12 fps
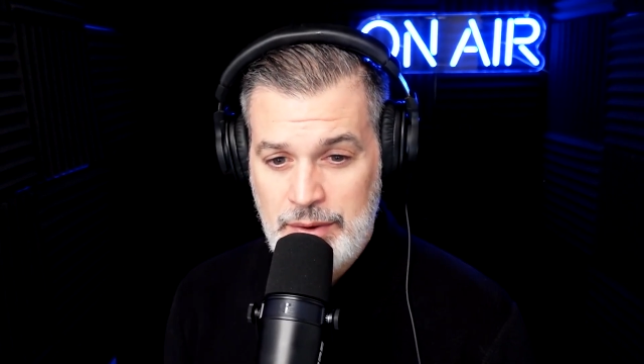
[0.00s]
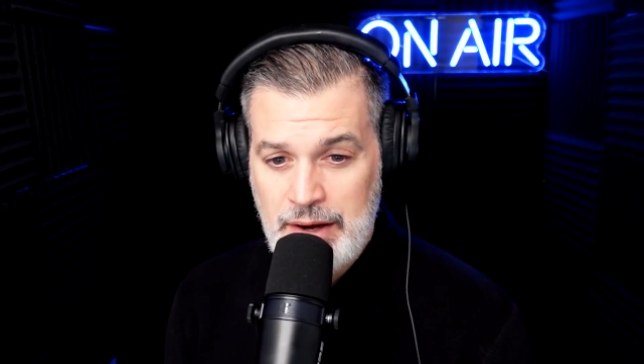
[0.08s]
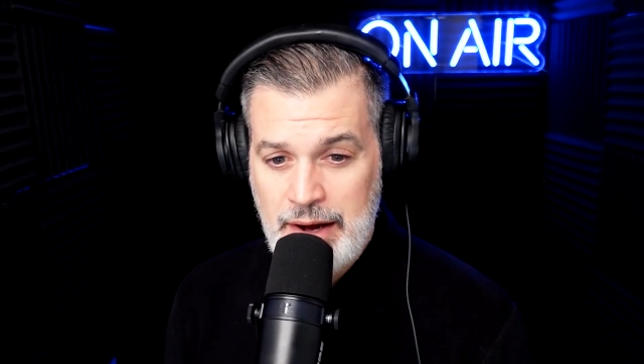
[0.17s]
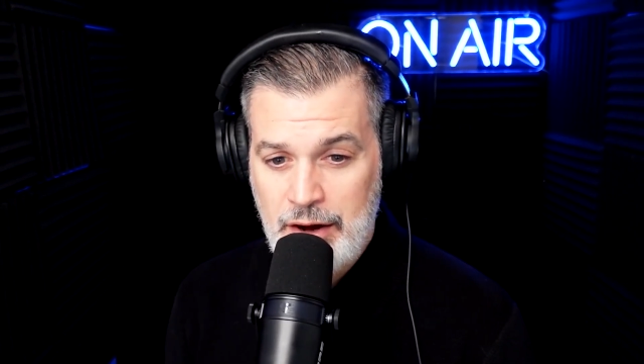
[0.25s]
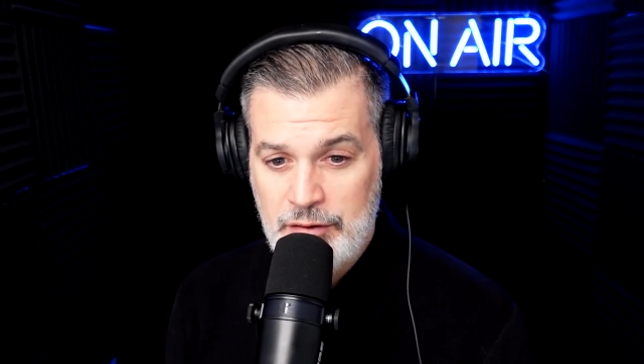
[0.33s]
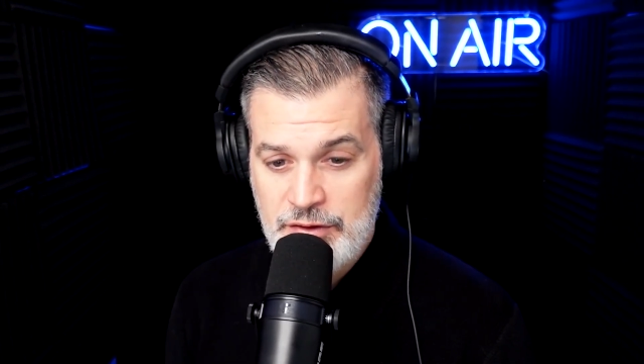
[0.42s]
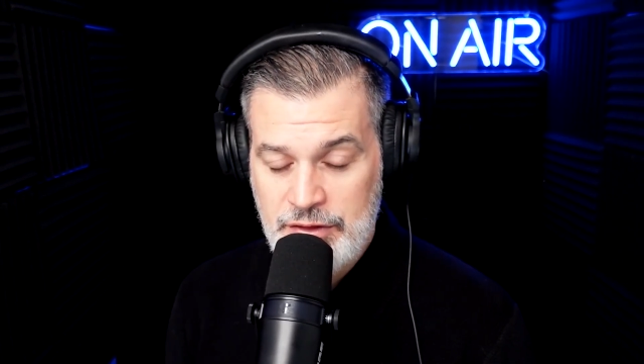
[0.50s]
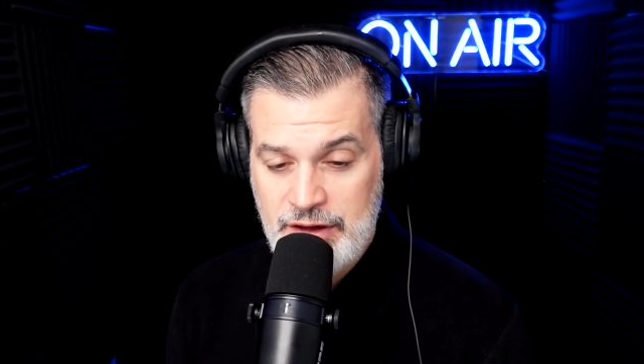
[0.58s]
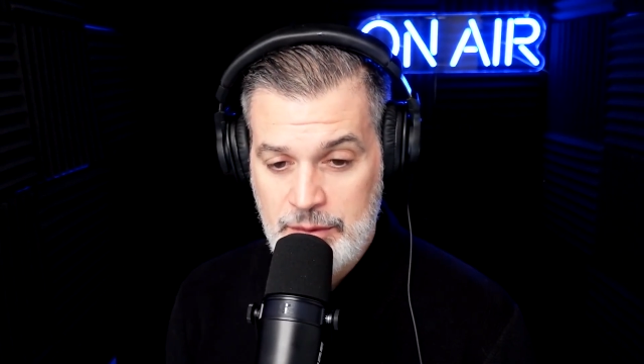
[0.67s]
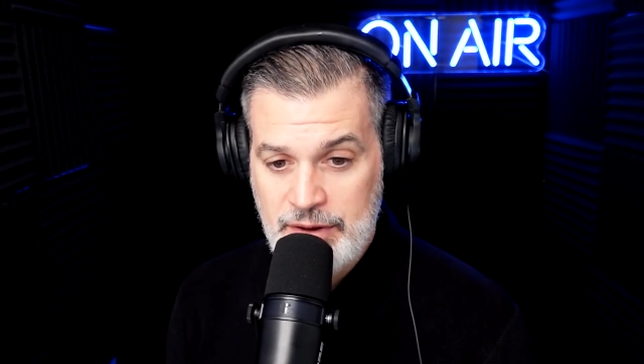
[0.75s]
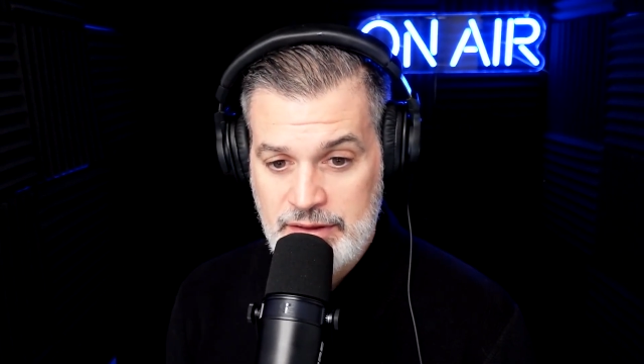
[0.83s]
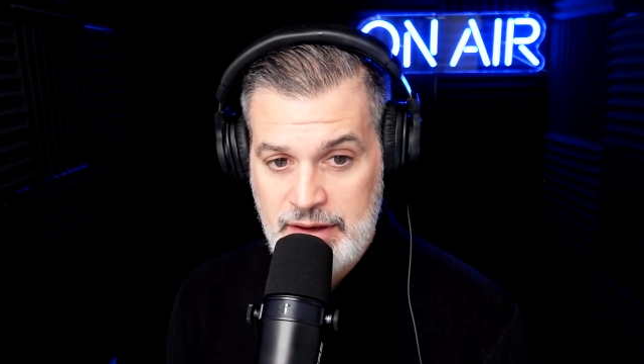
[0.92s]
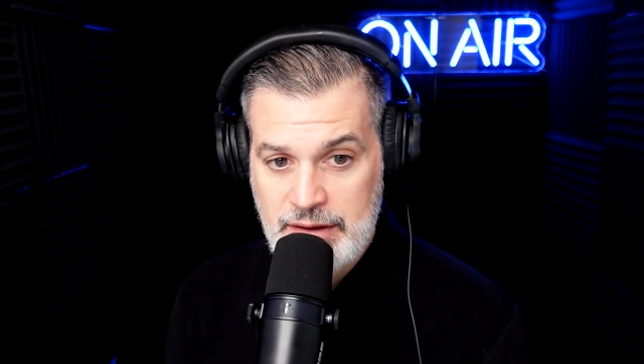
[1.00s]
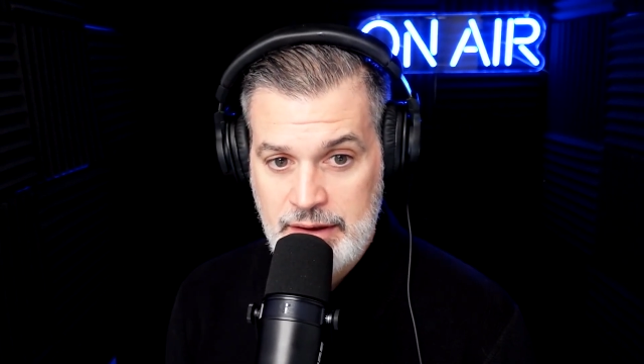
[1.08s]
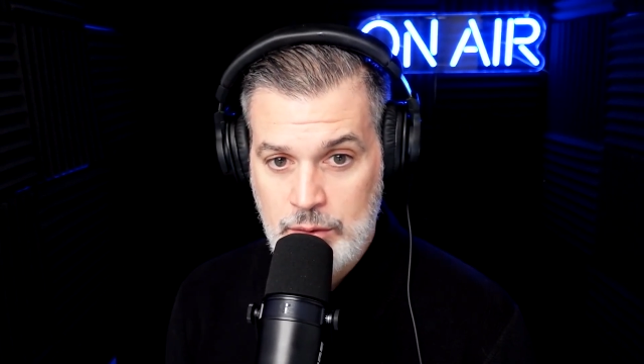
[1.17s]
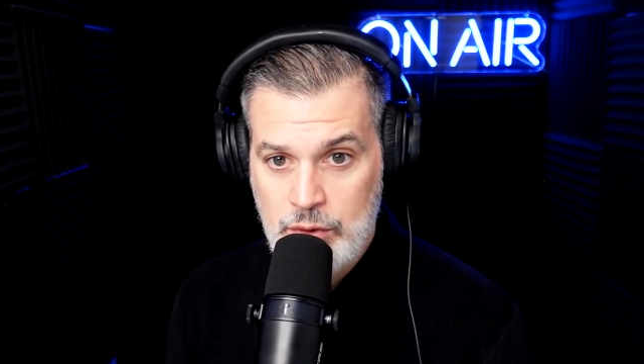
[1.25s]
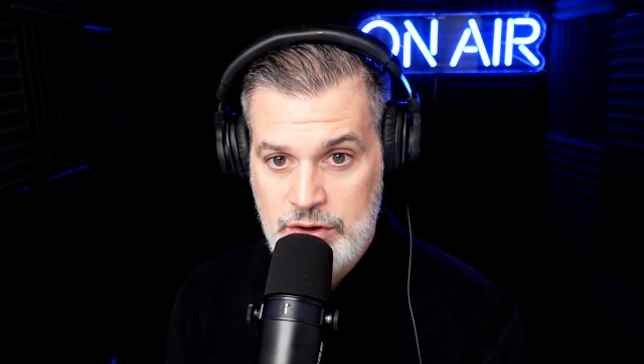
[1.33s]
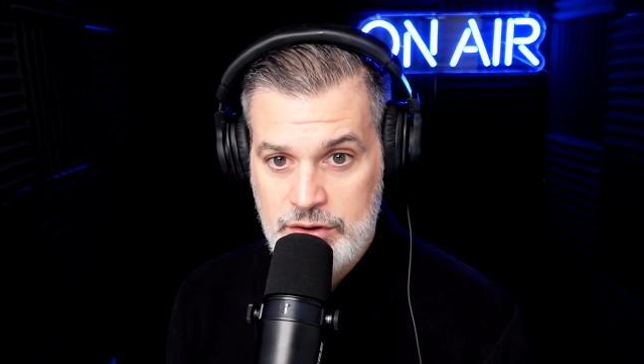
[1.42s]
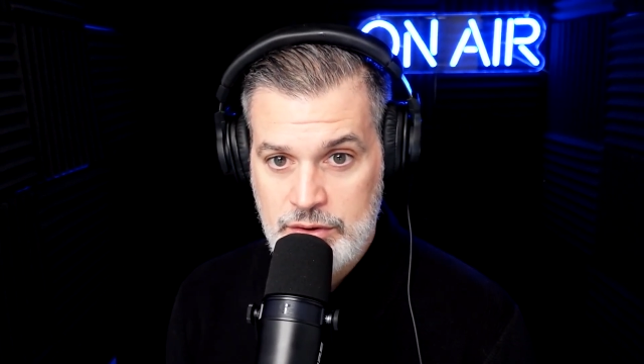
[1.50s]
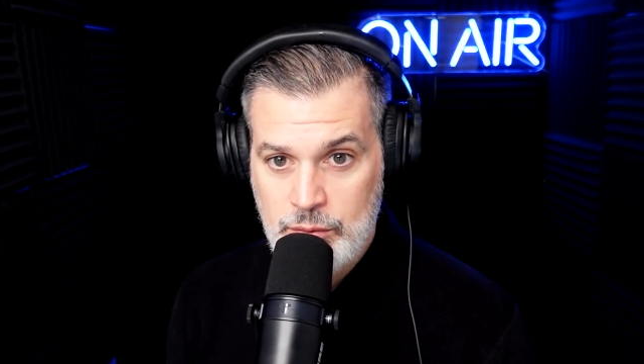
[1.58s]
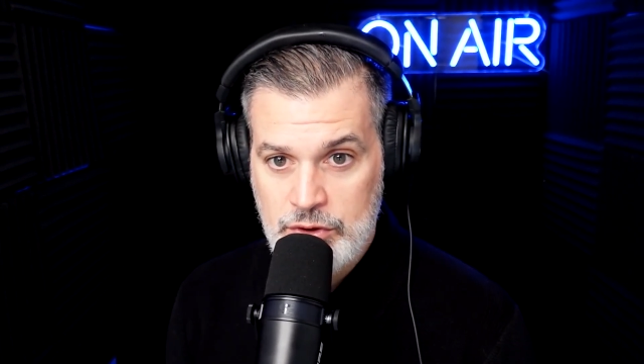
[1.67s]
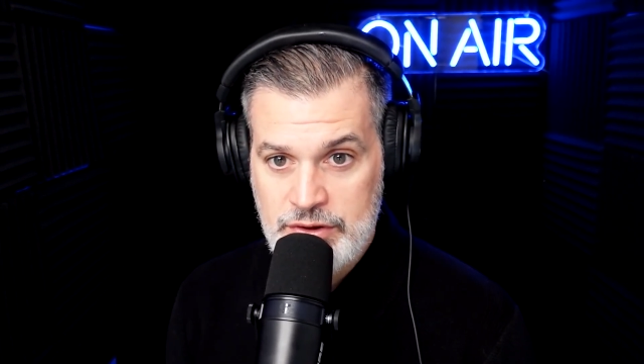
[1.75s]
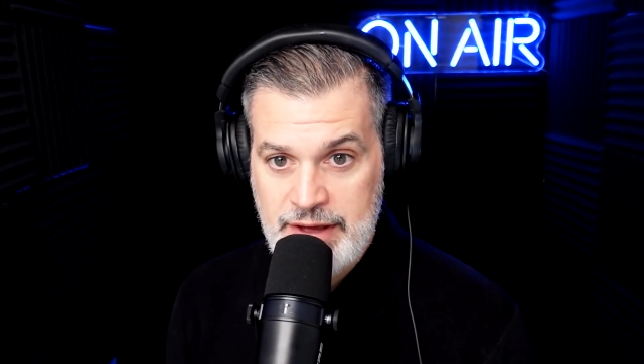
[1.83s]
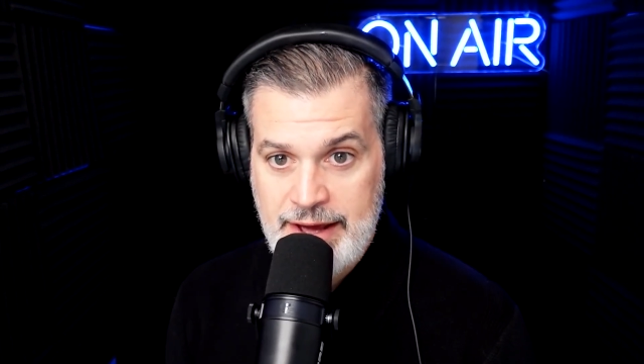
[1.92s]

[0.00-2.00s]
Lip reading: I often think about that, like what are the